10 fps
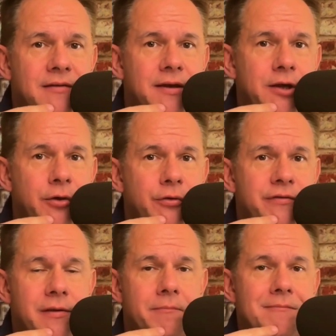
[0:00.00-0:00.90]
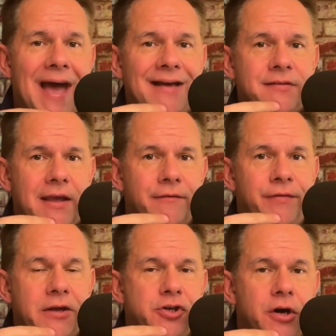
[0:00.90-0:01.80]
to use the masking
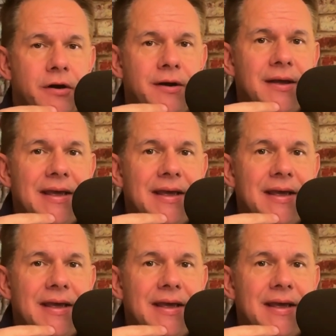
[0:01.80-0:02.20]
feature